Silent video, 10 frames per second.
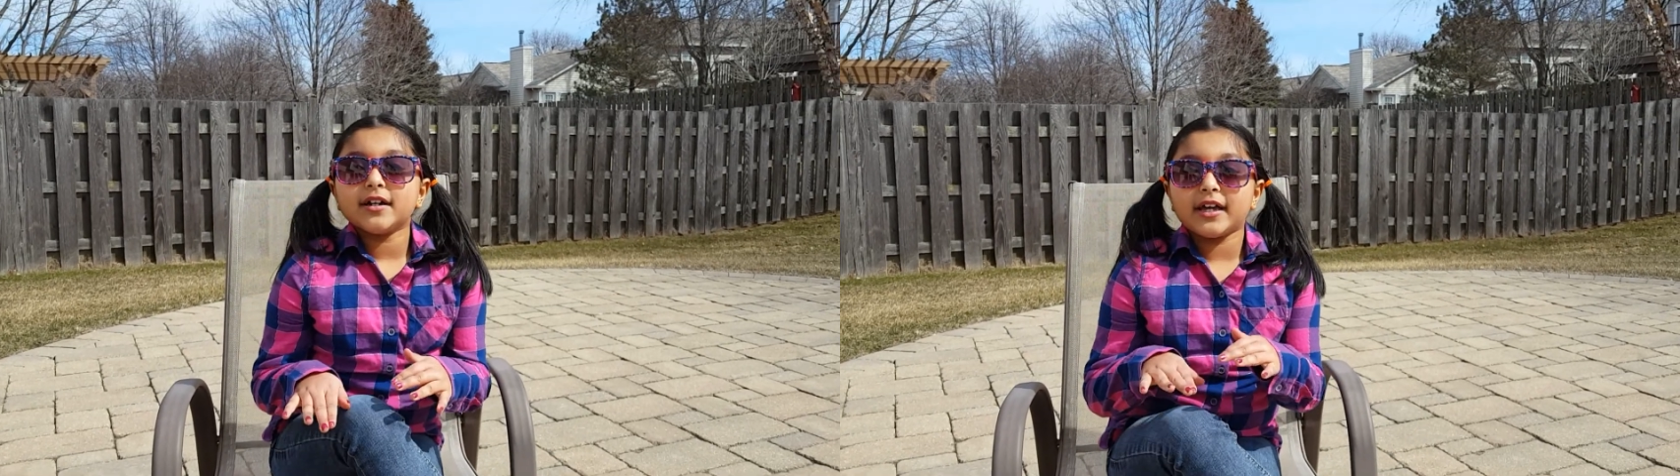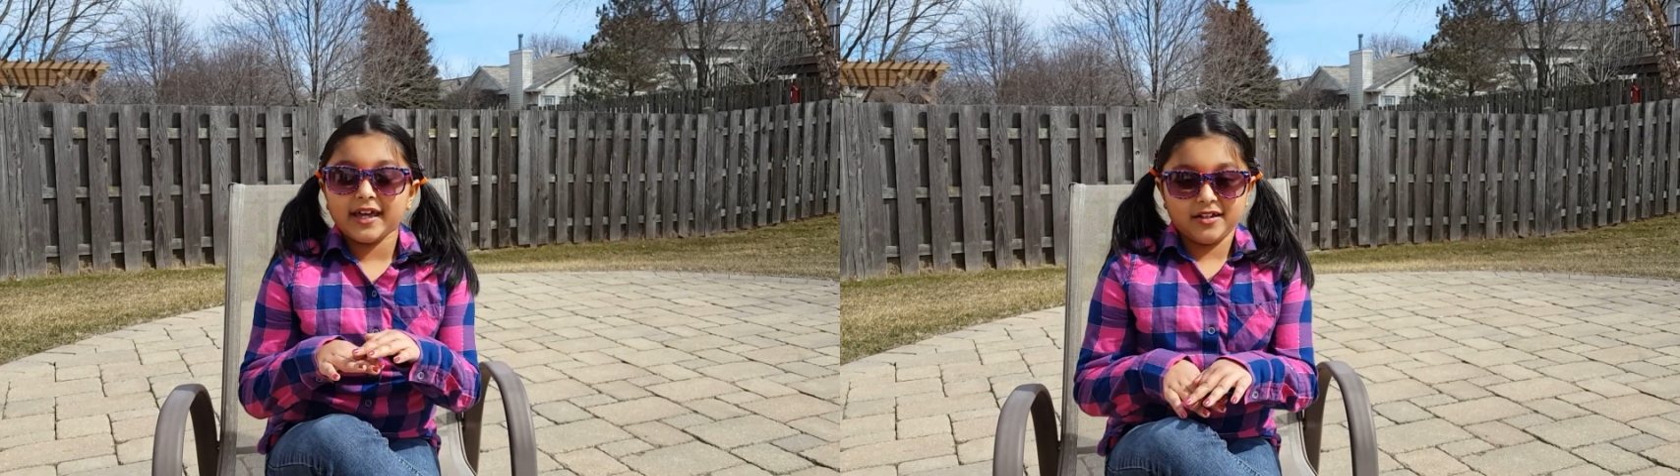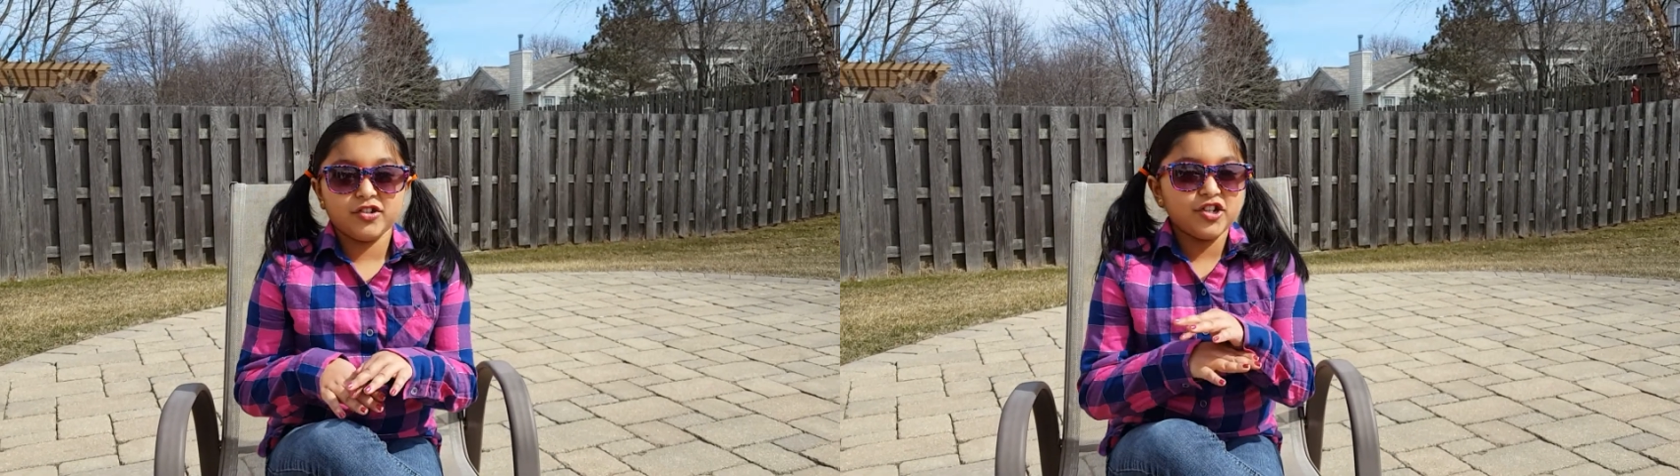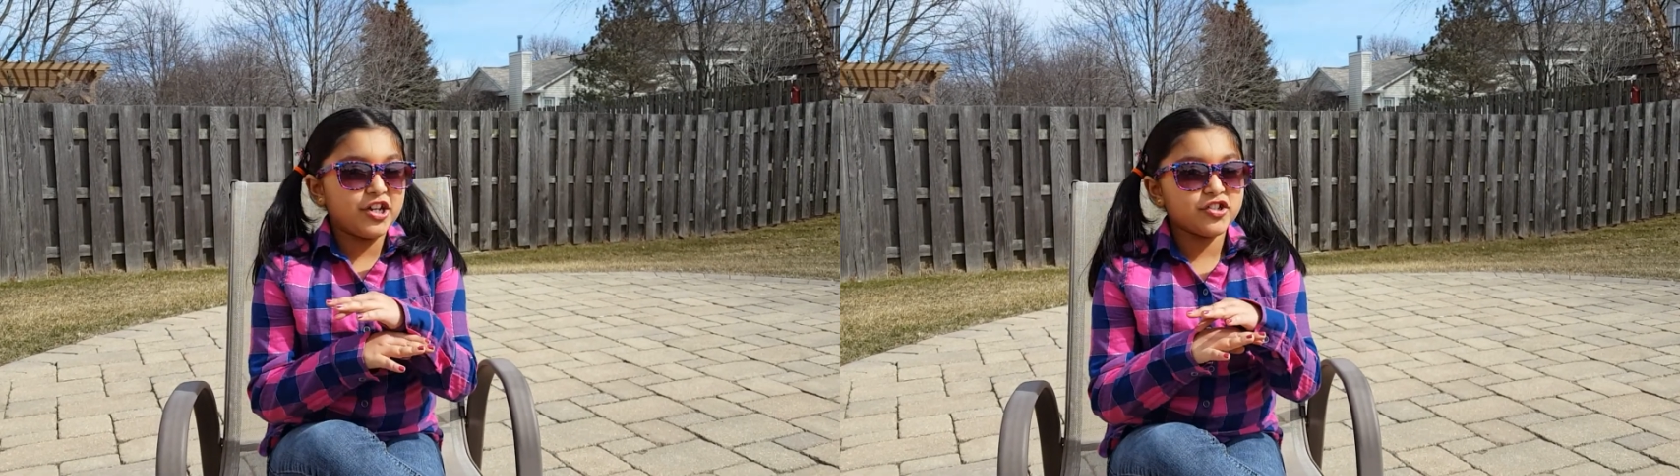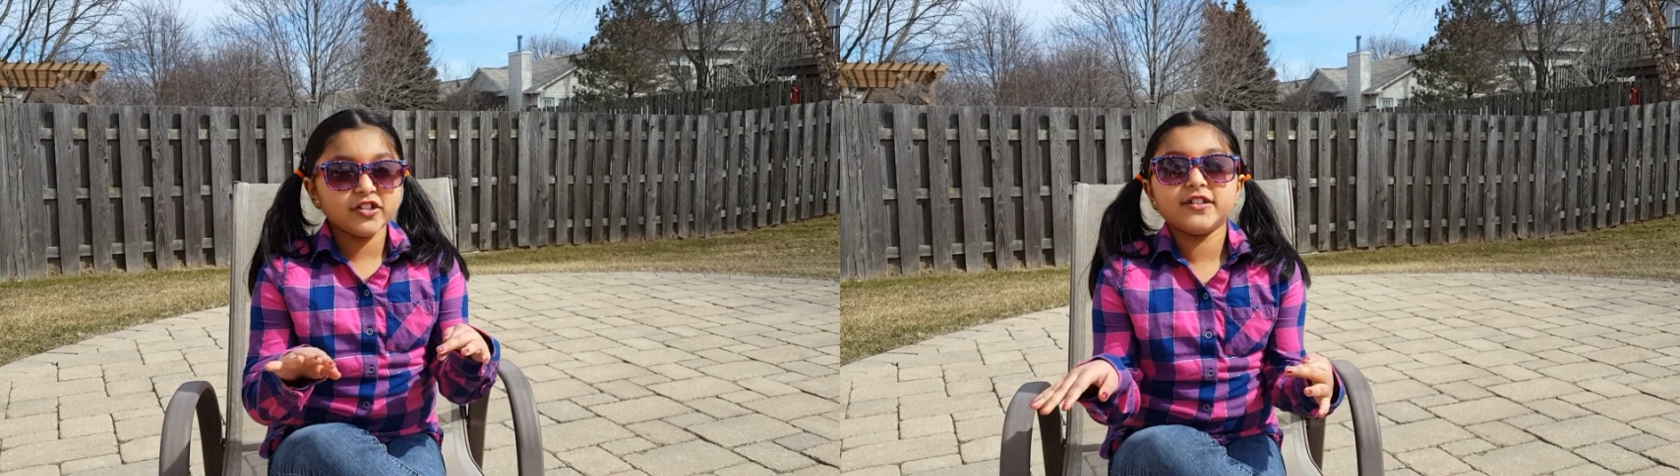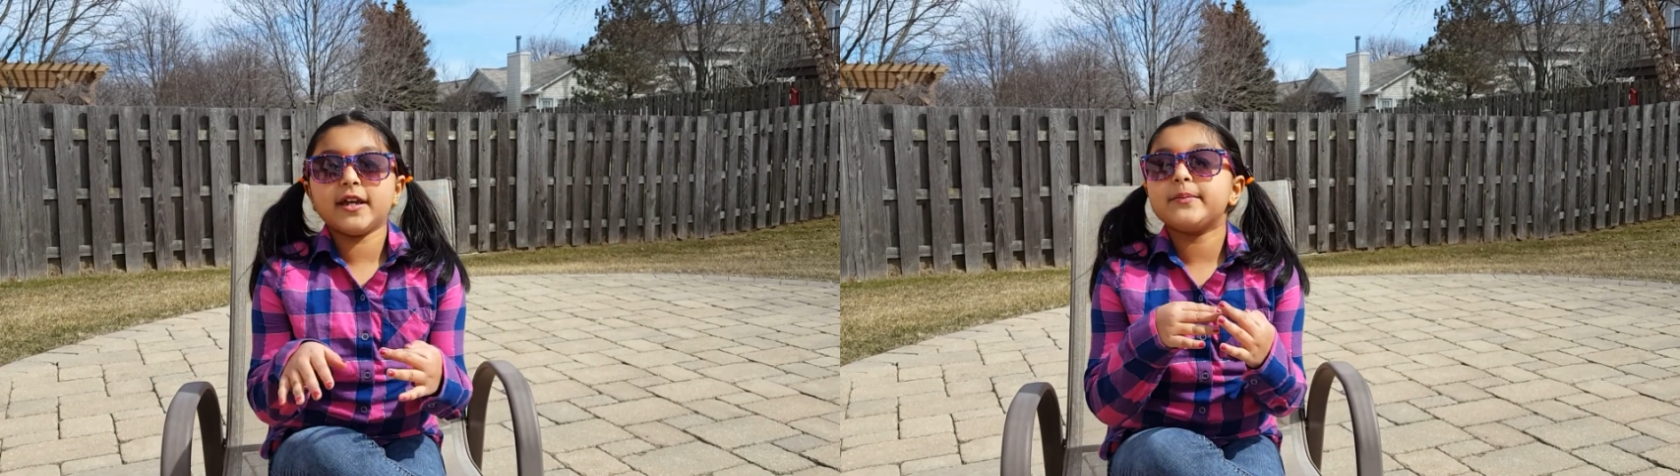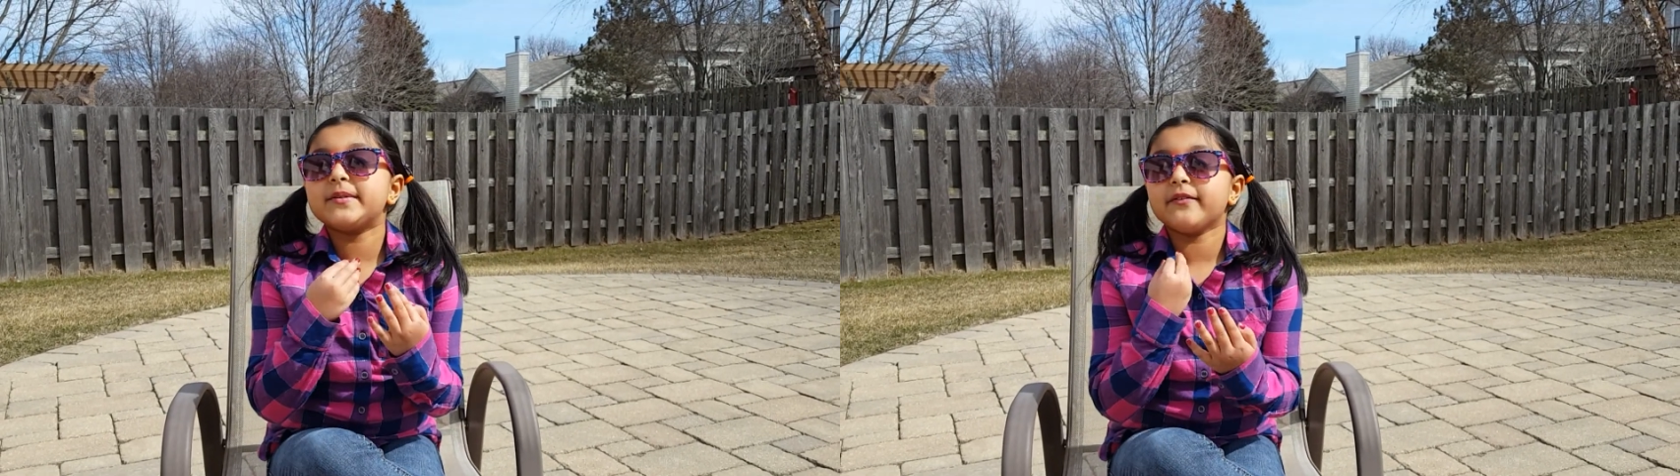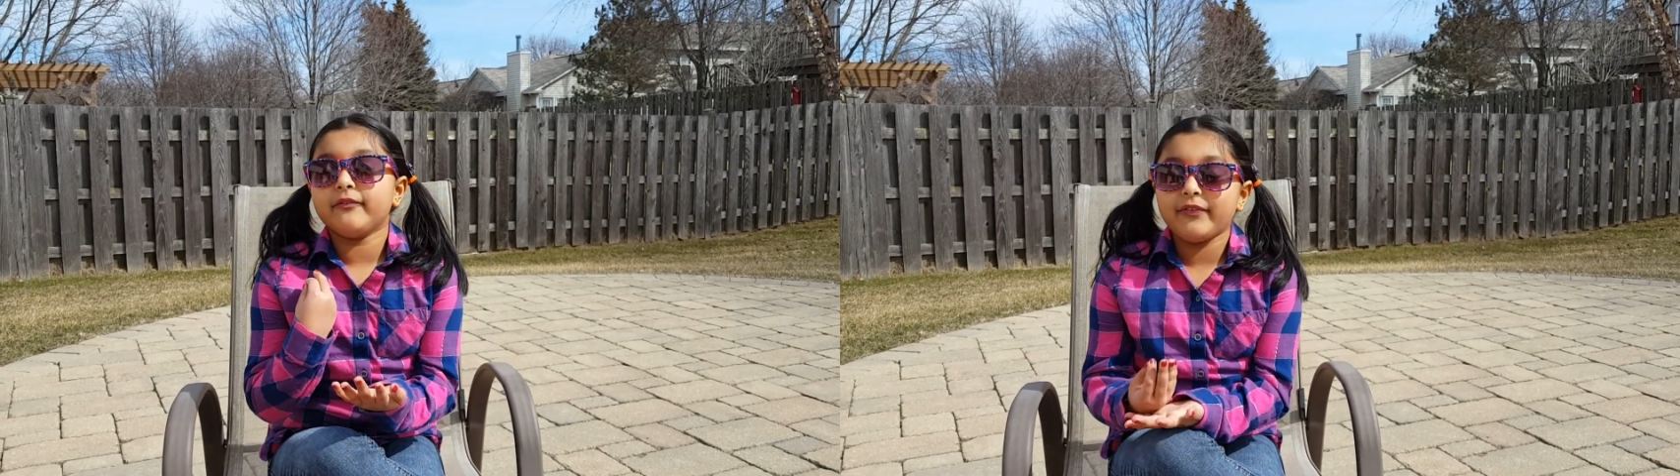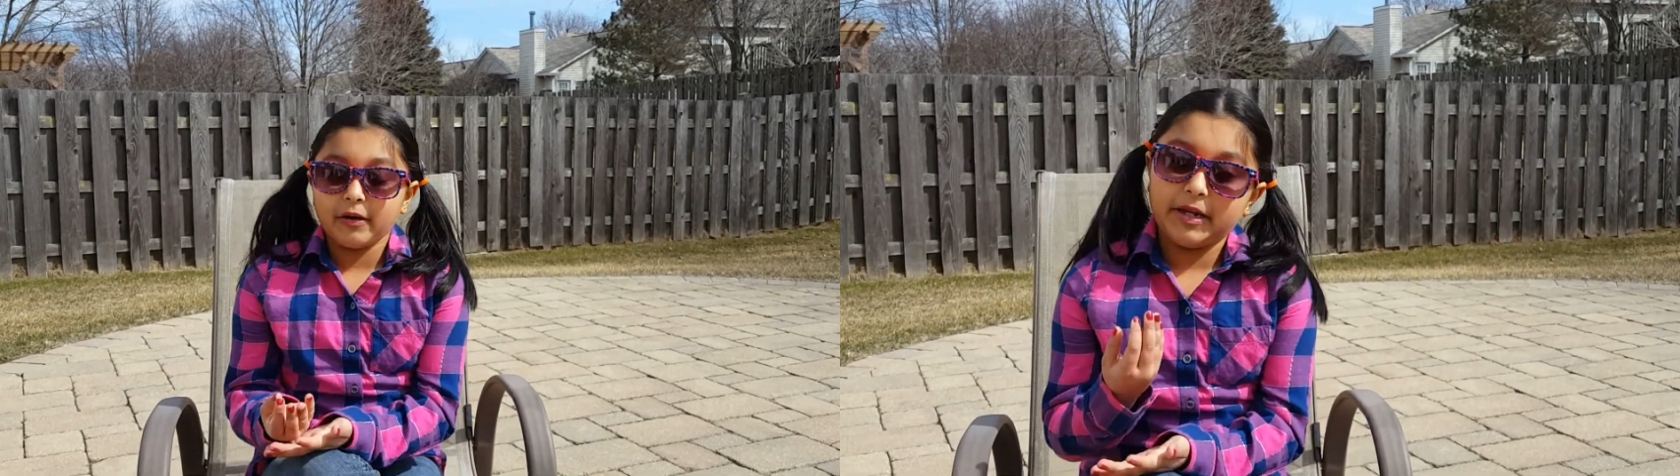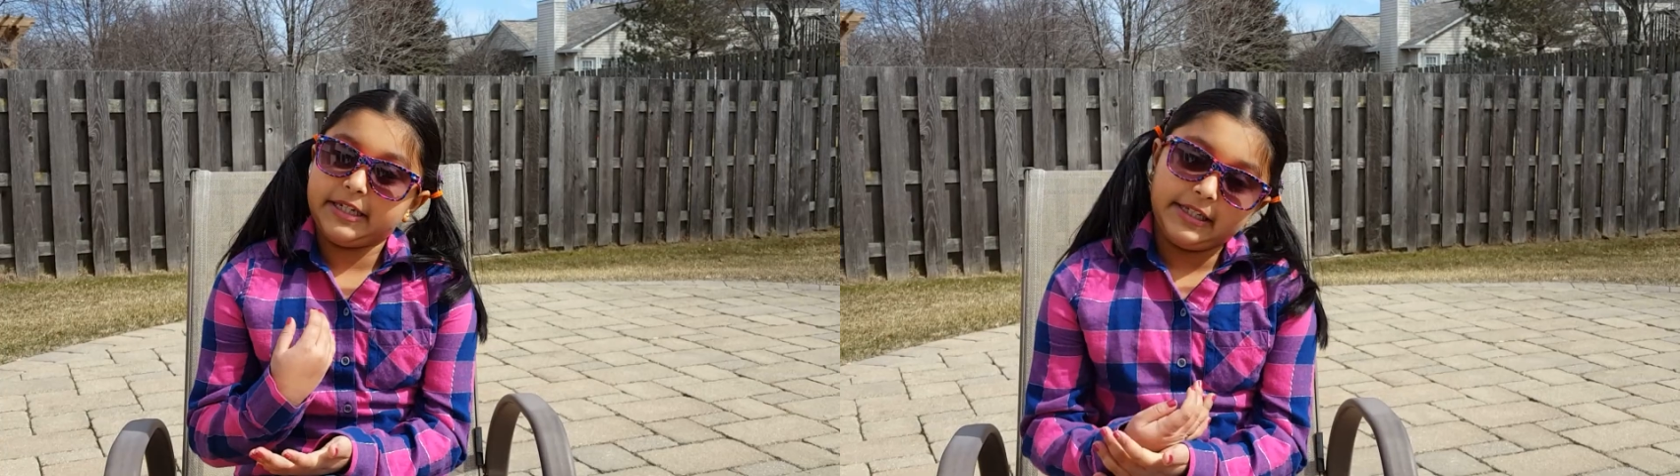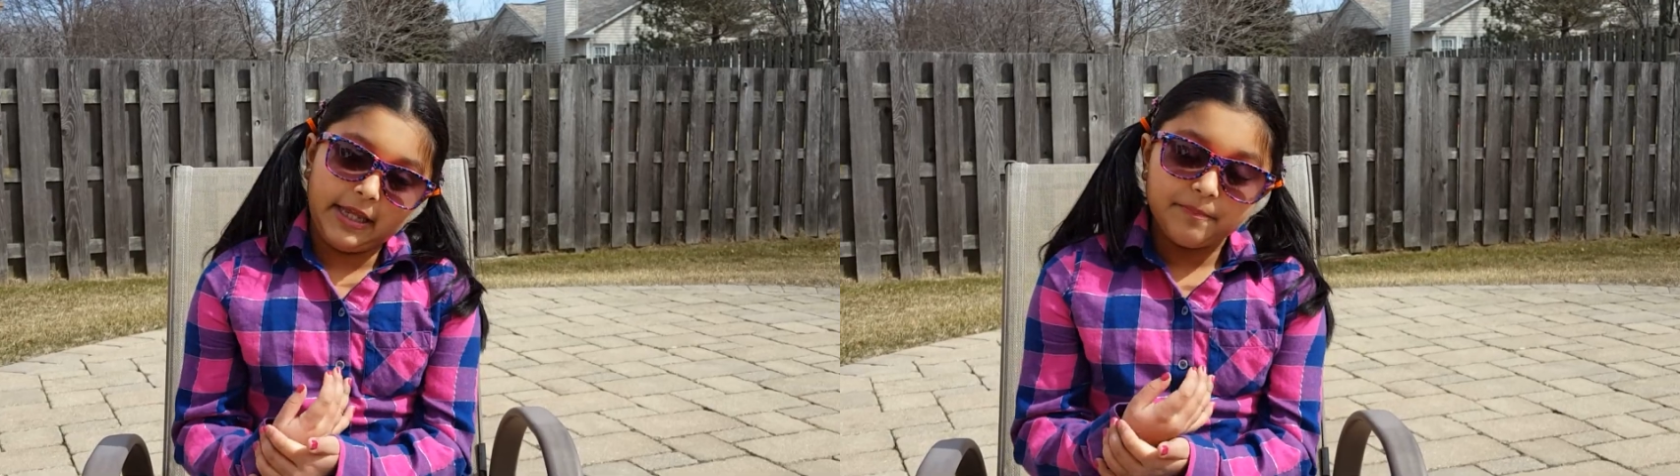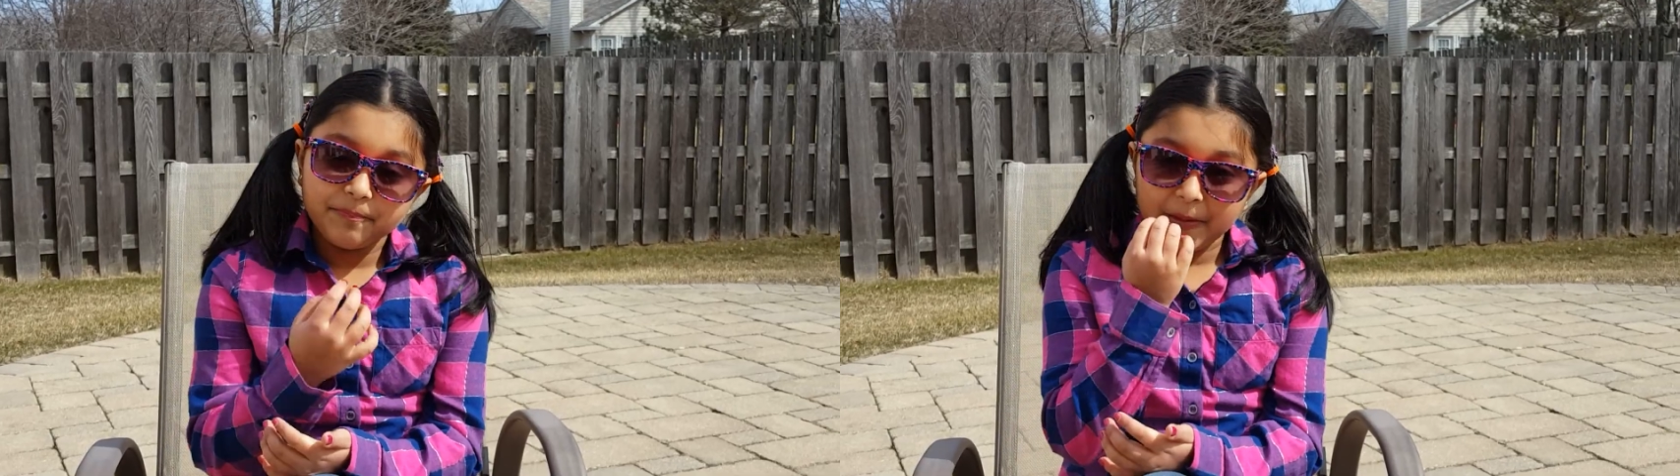can change its shape very easily.